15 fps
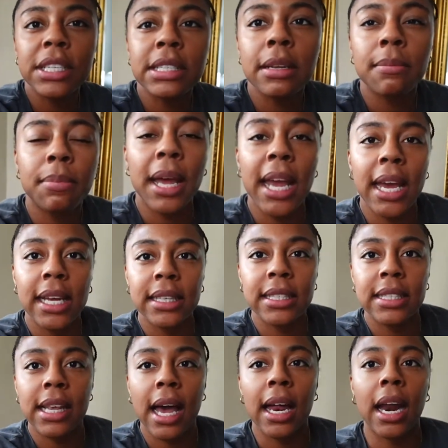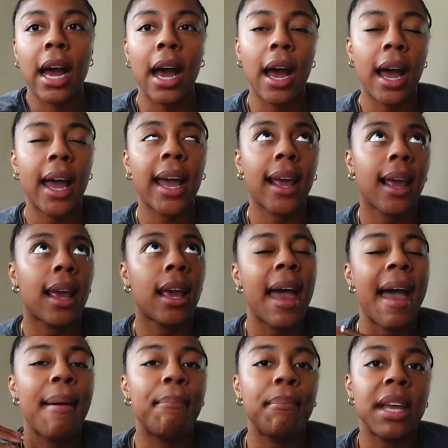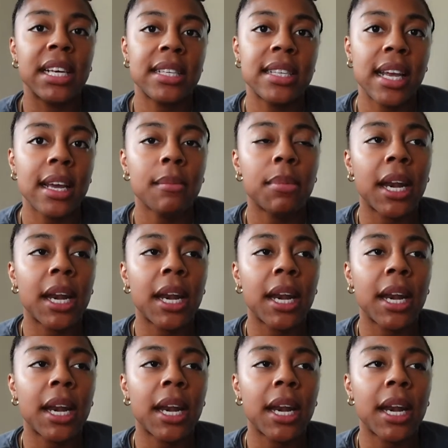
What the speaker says: some pants that I am missing,